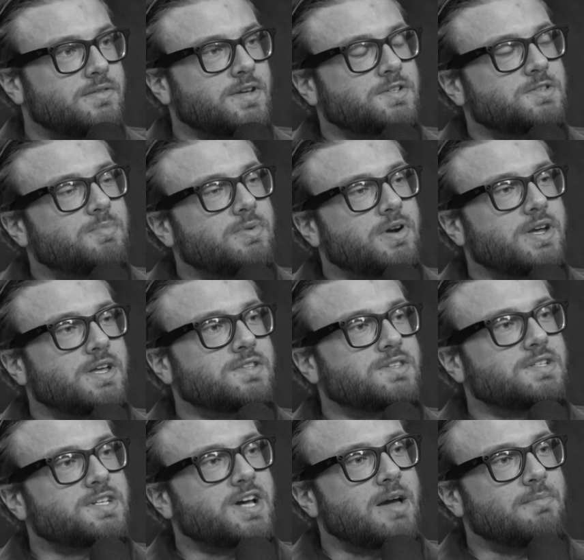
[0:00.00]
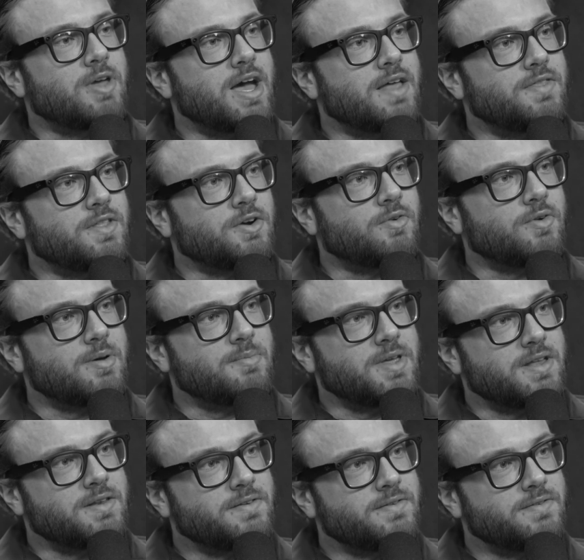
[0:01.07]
experience and time you had in the Caribbean.